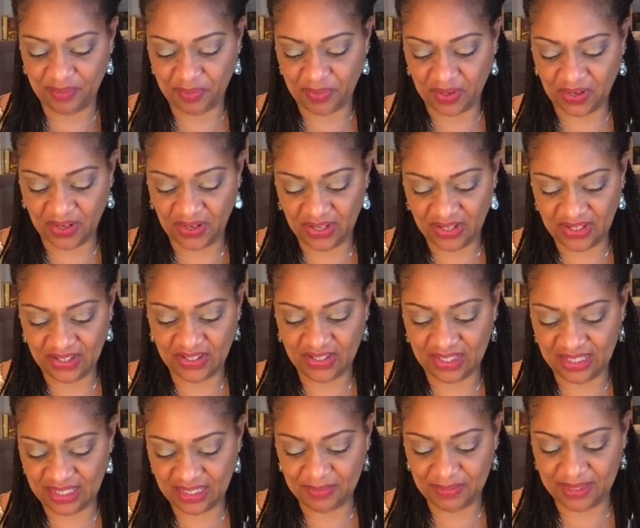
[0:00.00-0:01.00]

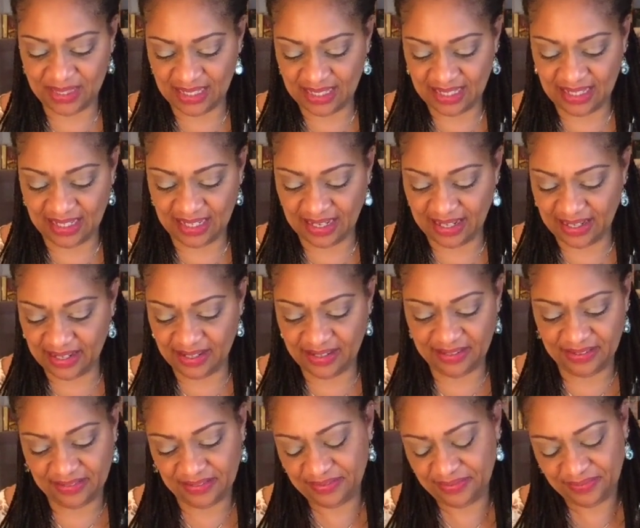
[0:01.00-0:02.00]
Partnerships and
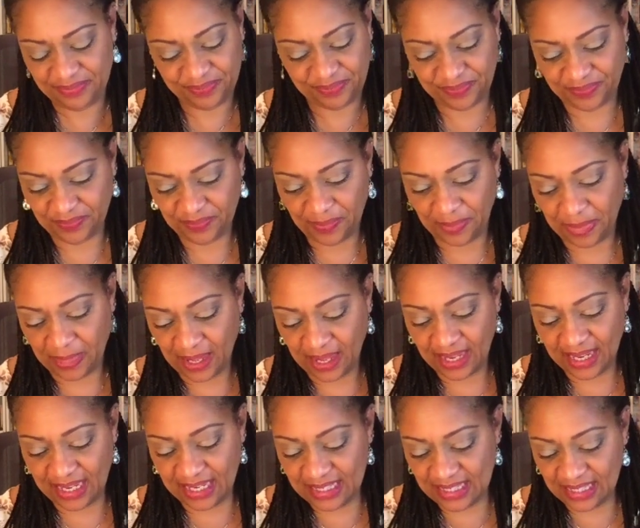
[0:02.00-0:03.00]
love.
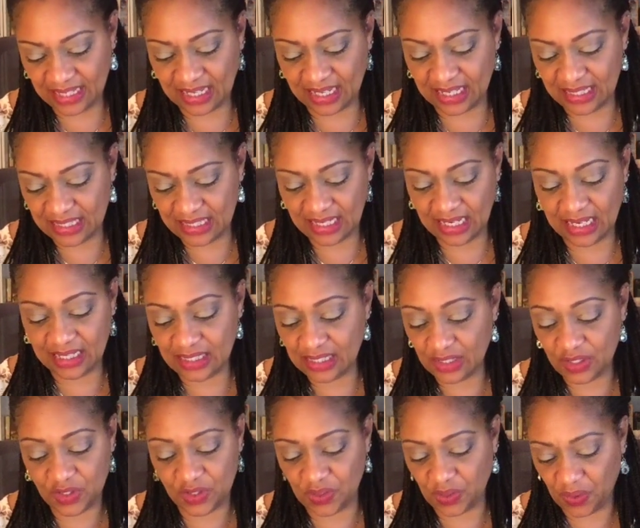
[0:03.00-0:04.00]
It's a
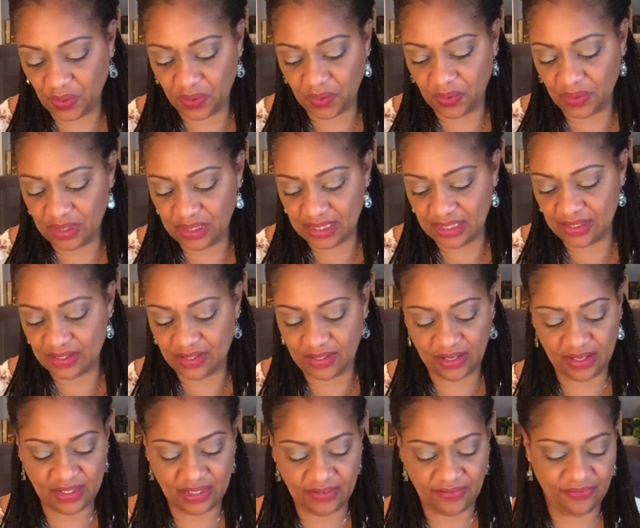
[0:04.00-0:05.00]
circle.
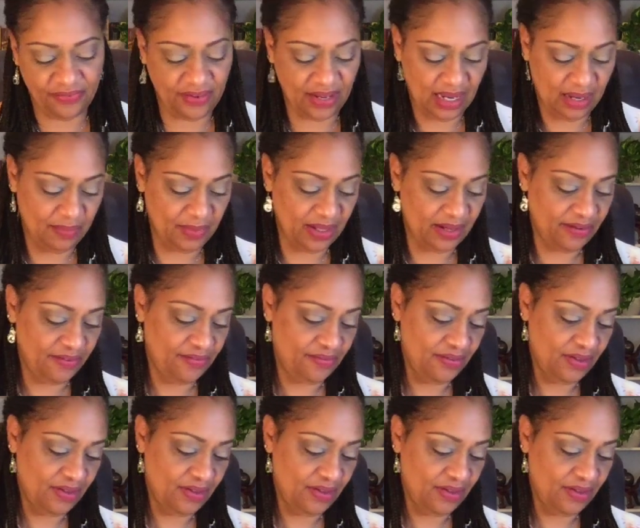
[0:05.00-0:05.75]
It's a family